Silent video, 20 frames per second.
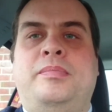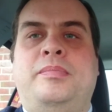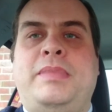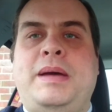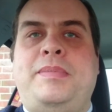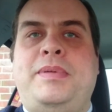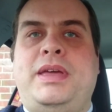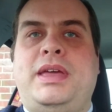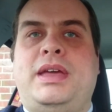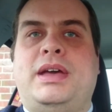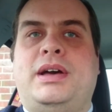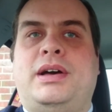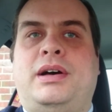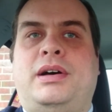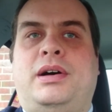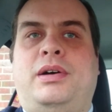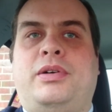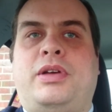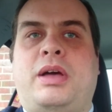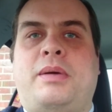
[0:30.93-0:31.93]
maybe
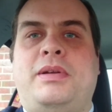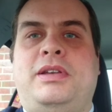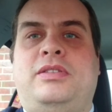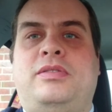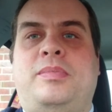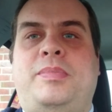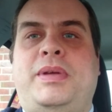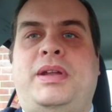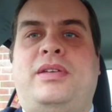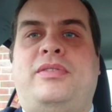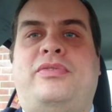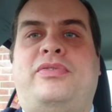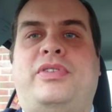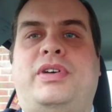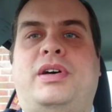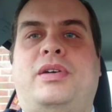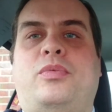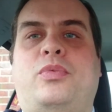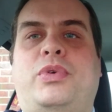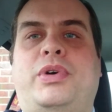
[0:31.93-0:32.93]
I'll go into a bit of
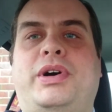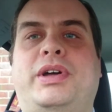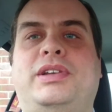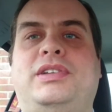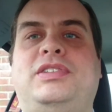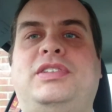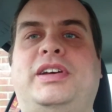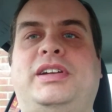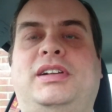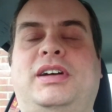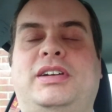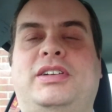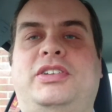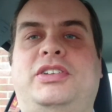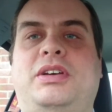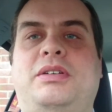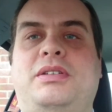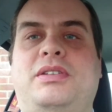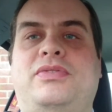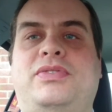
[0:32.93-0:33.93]
what I'd like
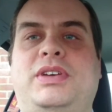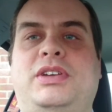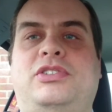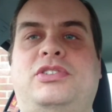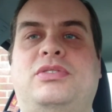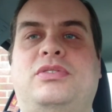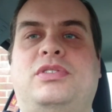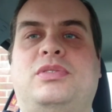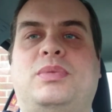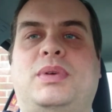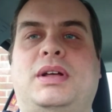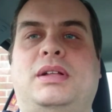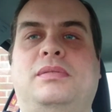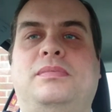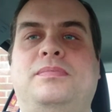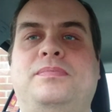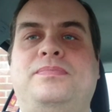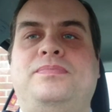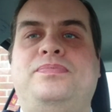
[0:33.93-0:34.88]
to do in the future as well.